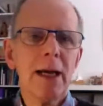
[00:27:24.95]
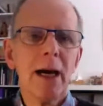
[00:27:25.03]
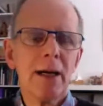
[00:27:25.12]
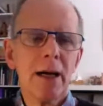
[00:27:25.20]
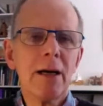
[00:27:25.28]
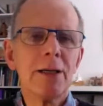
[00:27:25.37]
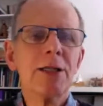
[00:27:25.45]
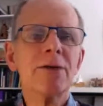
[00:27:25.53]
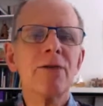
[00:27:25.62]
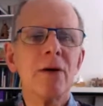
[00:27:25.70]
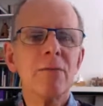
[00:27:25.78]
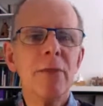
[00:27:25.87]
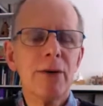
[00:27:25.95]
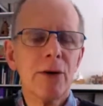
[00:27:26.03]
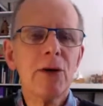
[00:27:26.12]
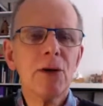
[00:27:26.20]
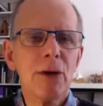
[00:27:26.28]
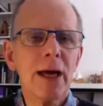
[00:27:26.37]
and ask for a
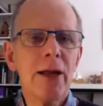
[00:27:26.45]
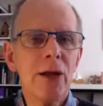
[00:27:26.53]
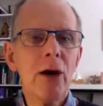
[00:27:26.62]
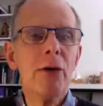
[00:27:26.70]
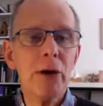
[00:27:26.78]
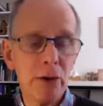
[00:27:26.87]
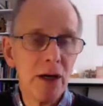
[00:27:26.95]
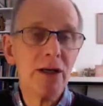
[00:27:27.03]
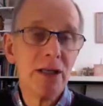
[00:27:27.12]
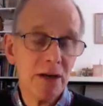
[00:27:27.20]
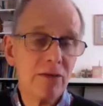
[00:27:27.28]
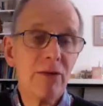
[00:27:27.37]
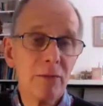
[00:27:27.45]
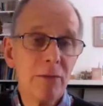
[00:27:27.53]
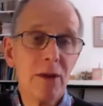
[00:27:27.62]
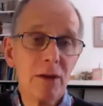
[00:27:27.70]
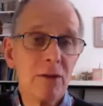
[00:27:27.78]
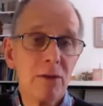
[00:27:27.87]
miracle, and know you're asking for a
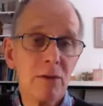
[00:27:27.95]
miracle,